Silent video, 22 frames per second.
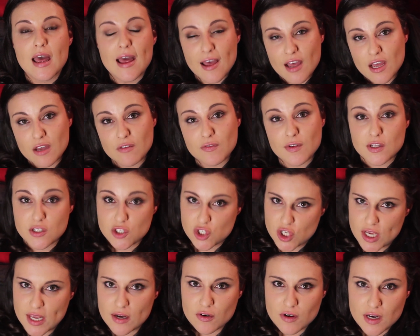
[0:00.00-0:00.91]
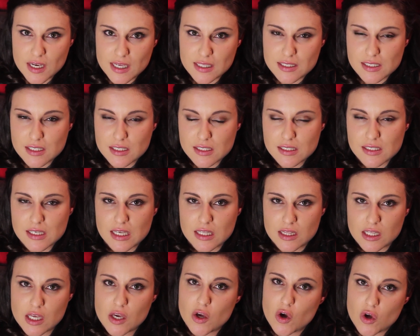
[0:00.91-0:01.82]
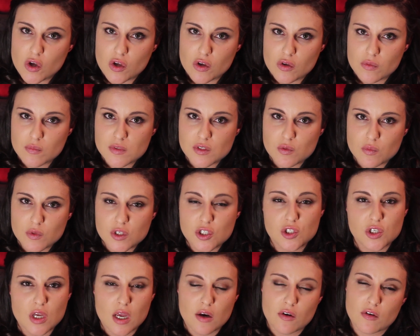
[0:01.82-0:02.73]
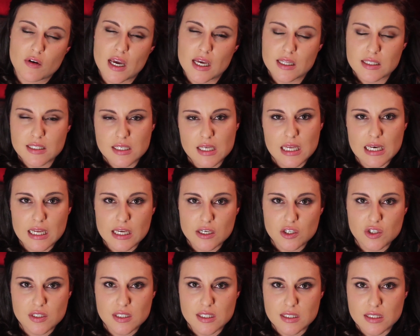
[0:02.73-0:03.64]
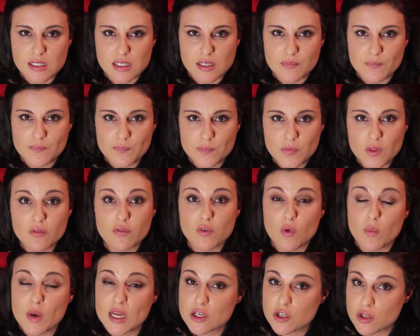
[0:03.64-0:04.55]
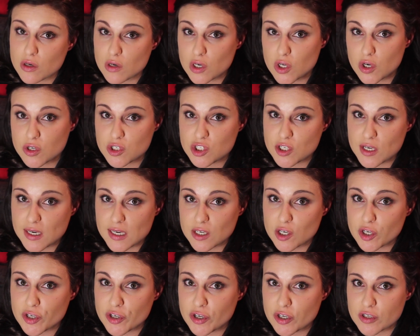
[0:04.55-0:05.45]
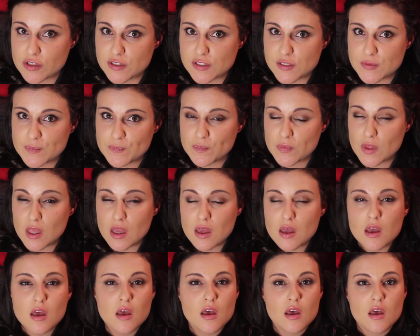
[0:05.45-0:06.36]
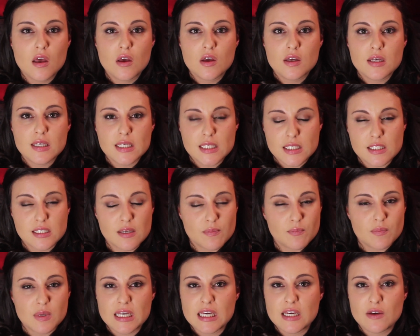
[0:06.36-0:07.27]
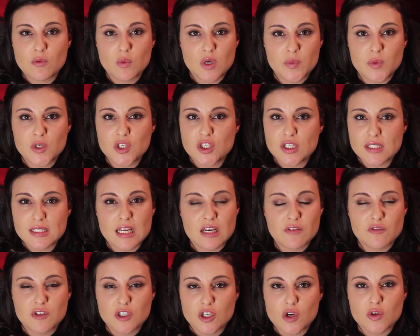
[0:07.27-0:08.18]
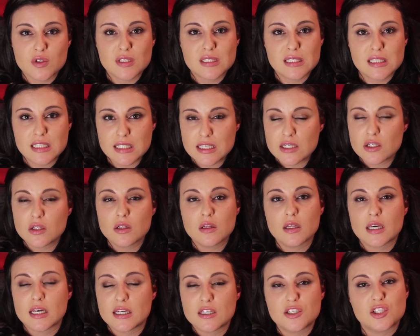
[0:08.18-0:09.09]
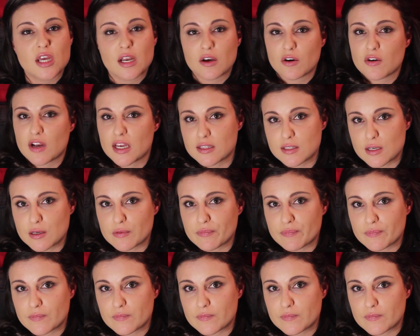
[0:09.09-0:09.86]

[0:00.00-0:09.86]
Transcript: have generators in their homes which generate electricity for when load shedding occurs. Simply, we would just have to go steal a generator.